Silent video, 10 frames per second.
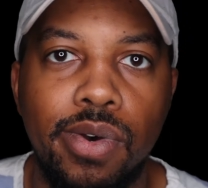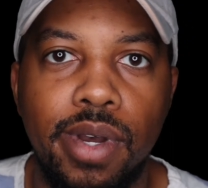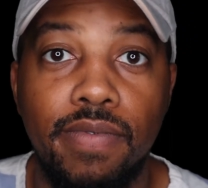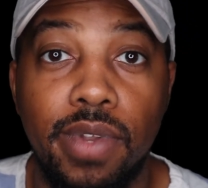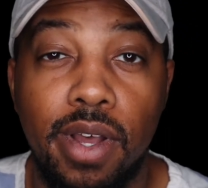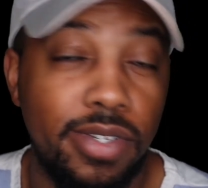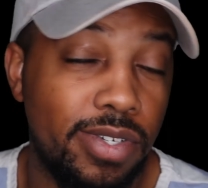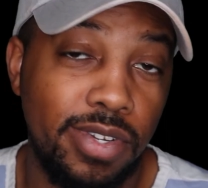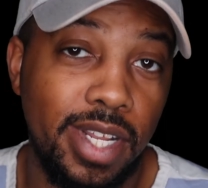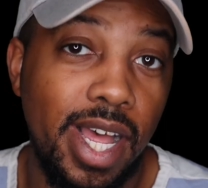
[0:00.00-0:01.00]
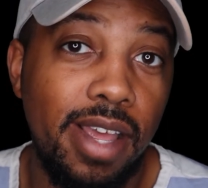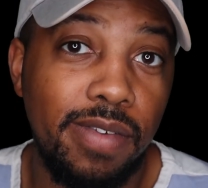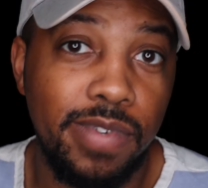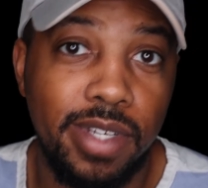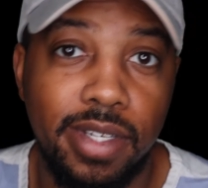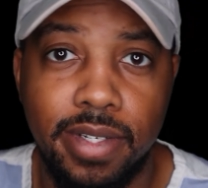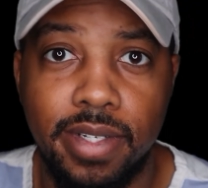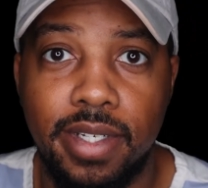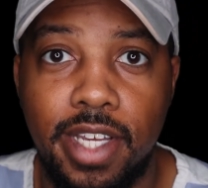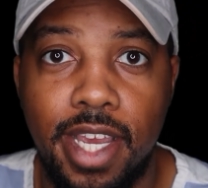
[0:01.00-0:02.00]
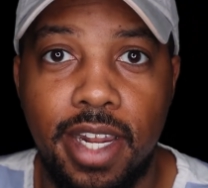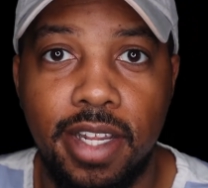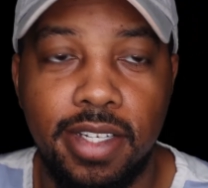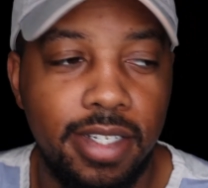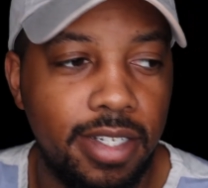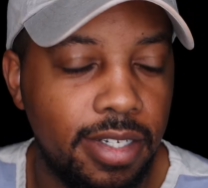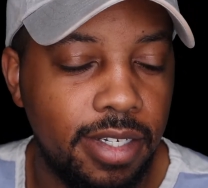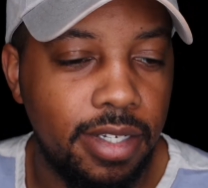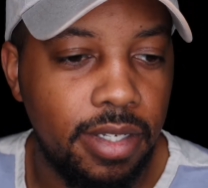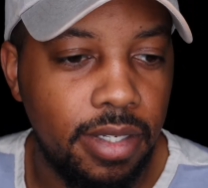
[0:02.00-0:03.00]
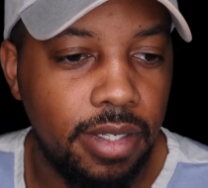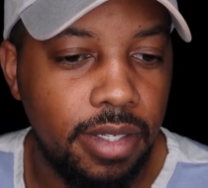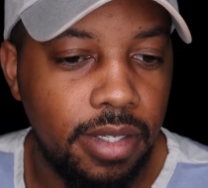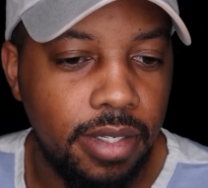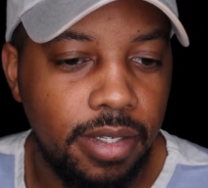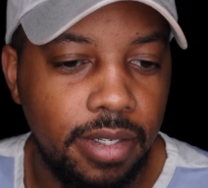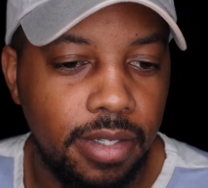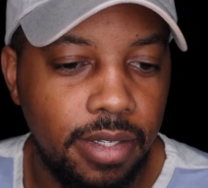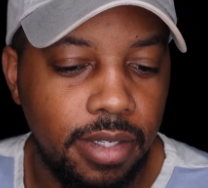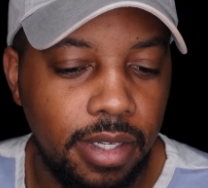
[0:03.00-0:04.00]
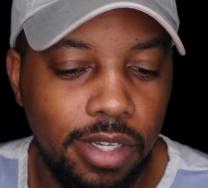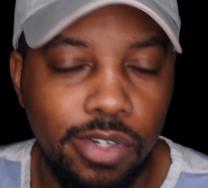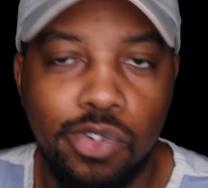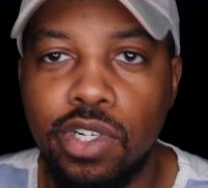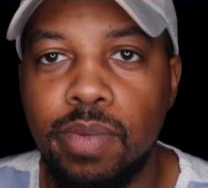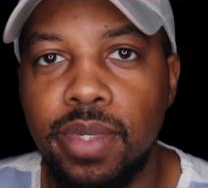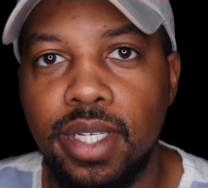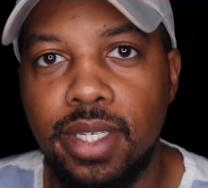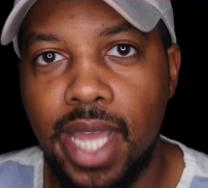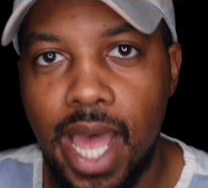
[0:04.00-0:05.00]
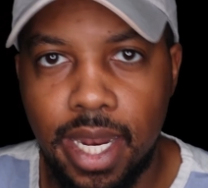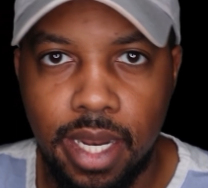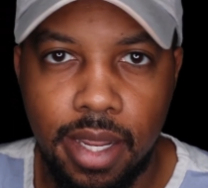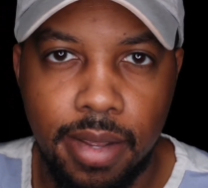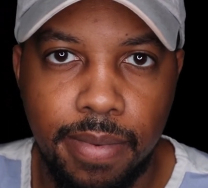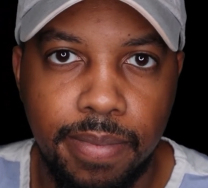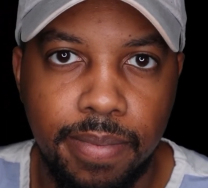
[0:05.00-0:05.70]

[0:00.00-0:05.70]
have lost their lives, and it's extremely saddening.